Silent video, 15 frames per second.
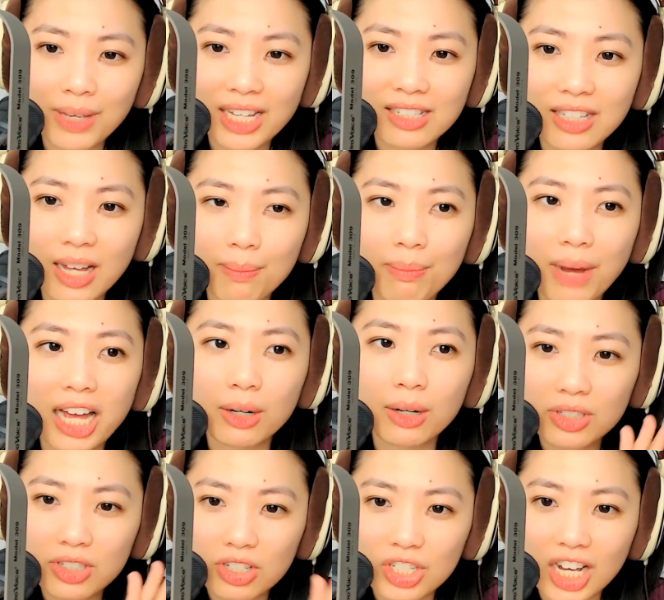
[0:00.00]
paste that bio
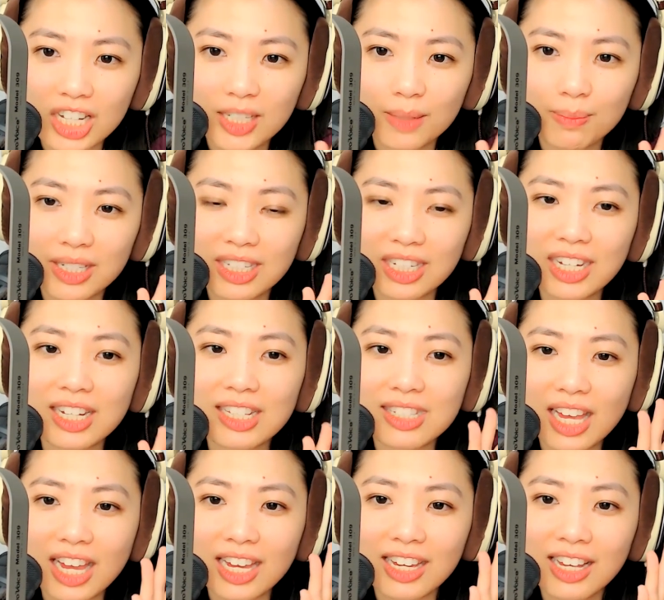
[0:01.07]
into ChatGPT and
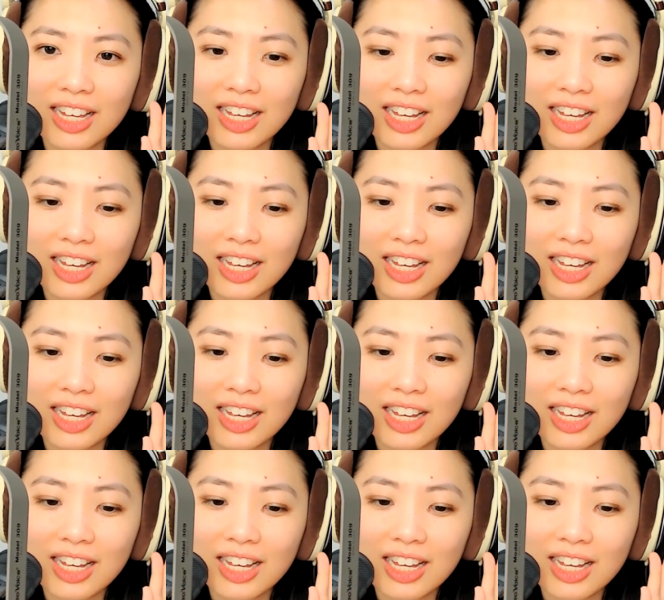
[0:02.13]
say,